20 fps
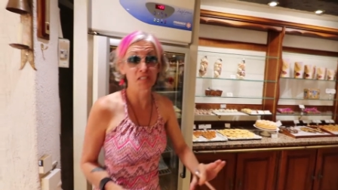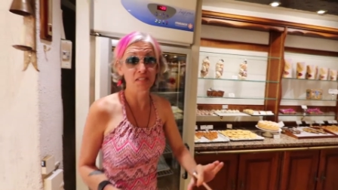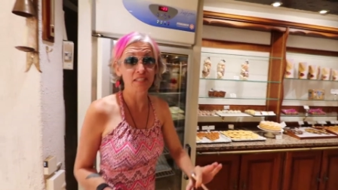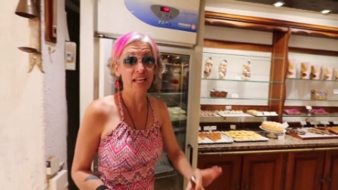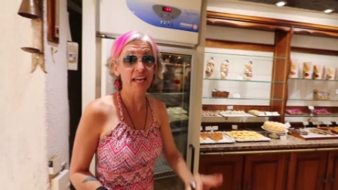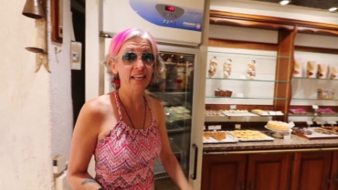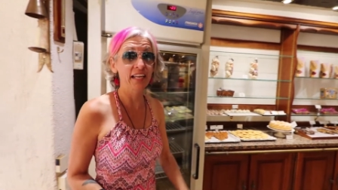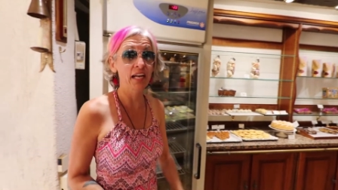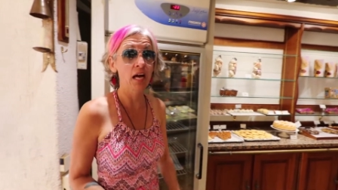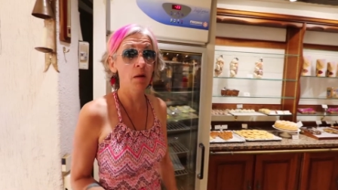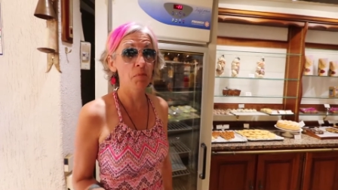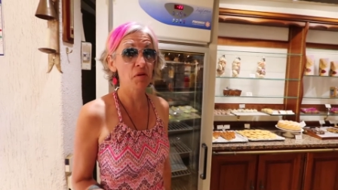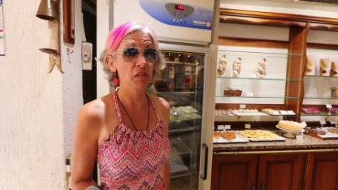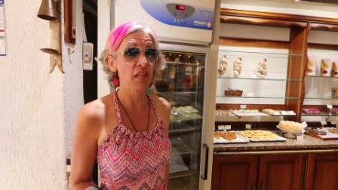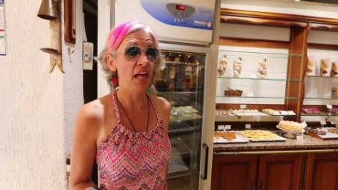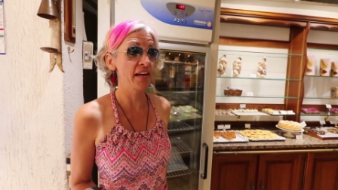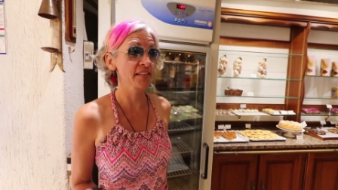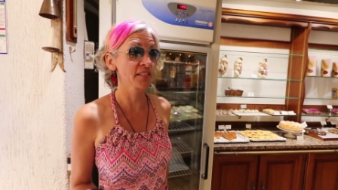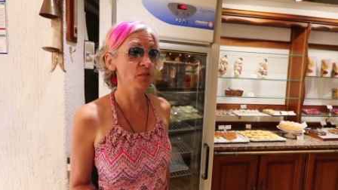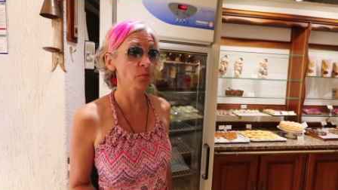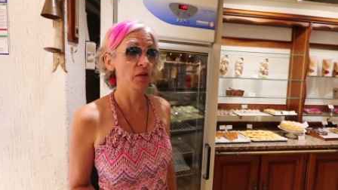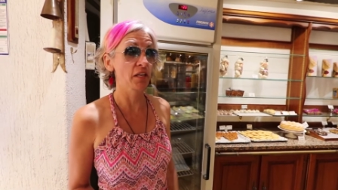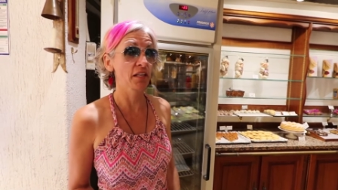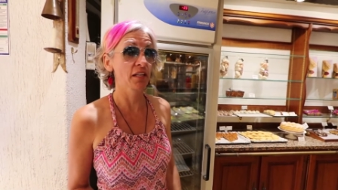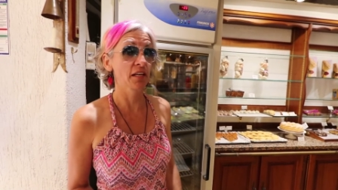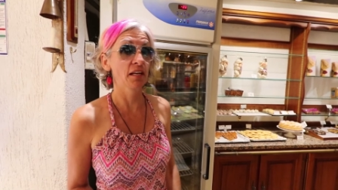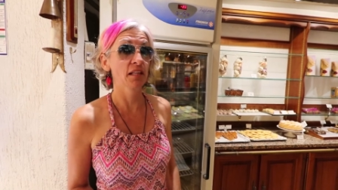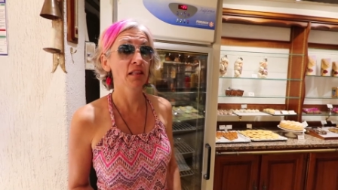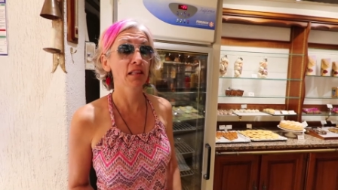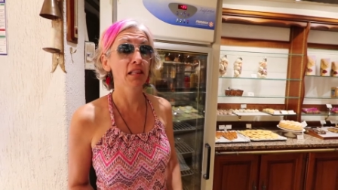I had a couple last week.
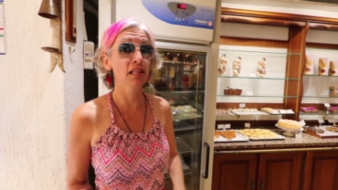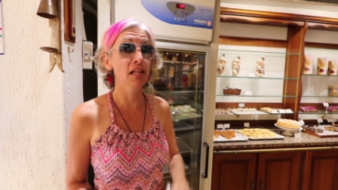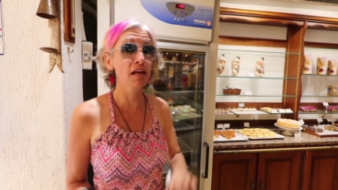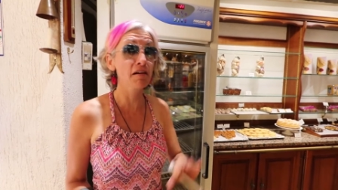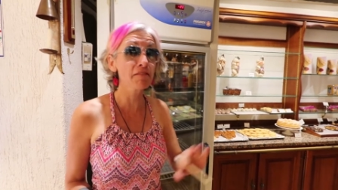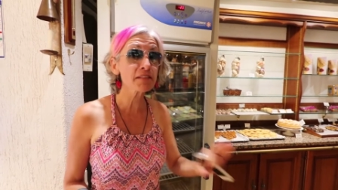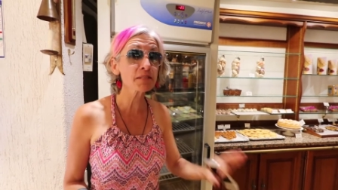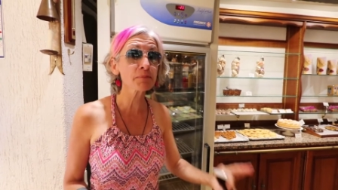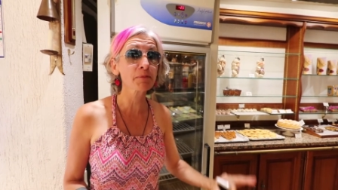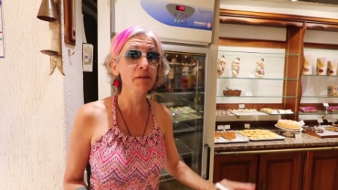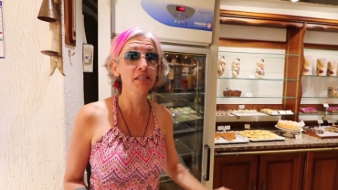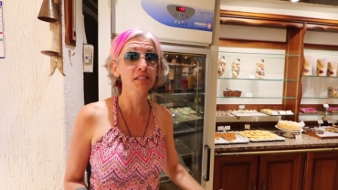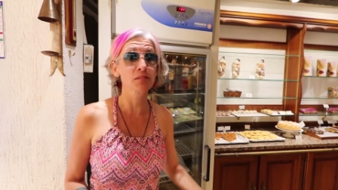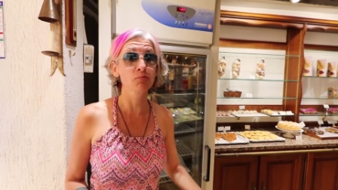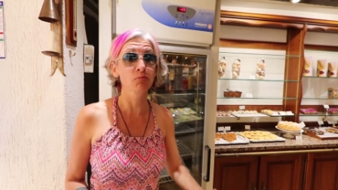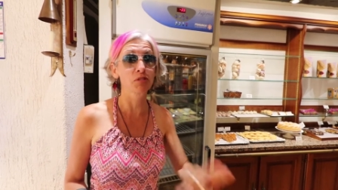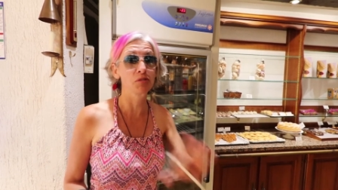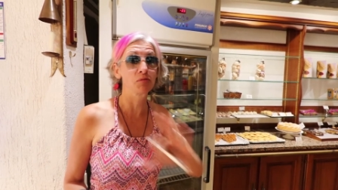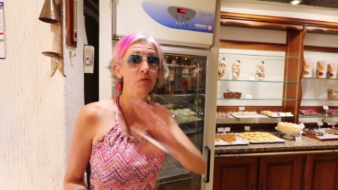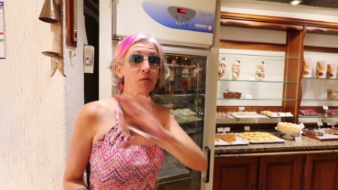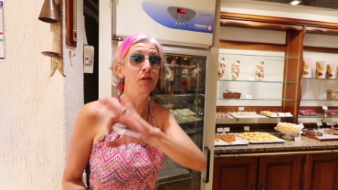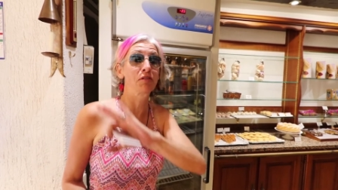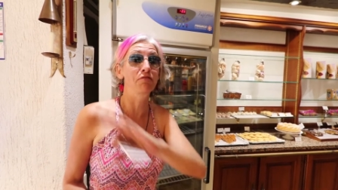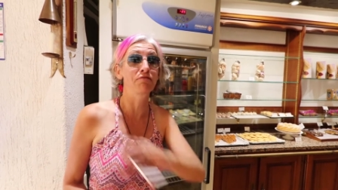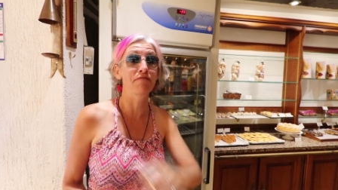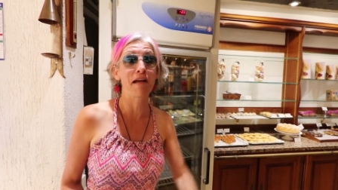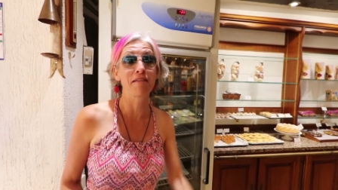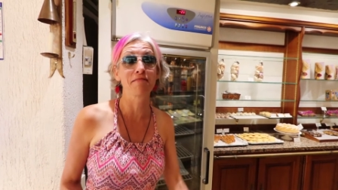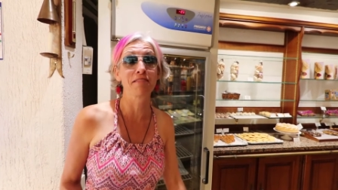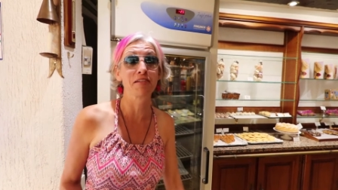Love this place, wish we would have
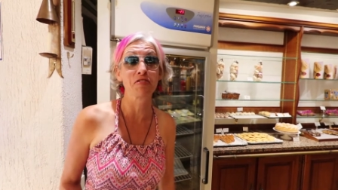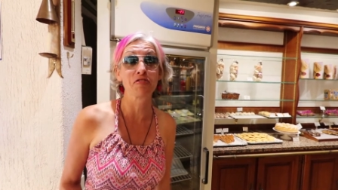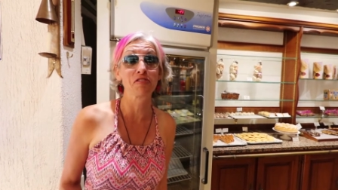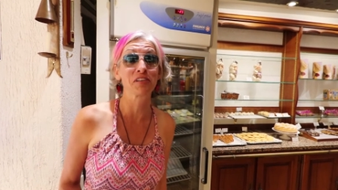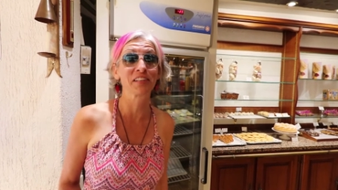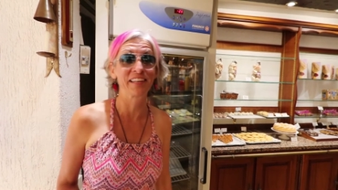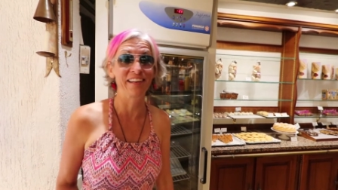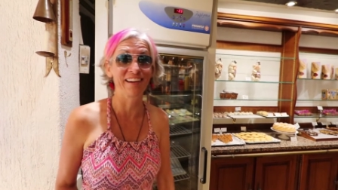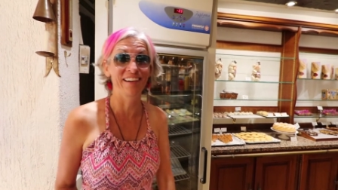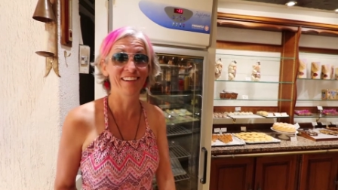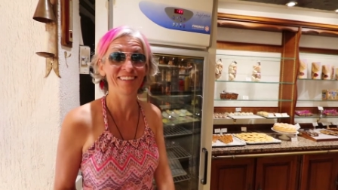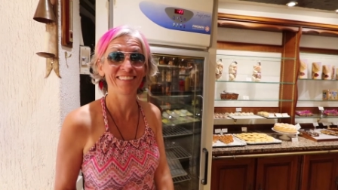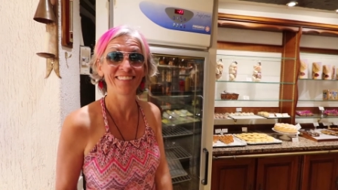found it earlier.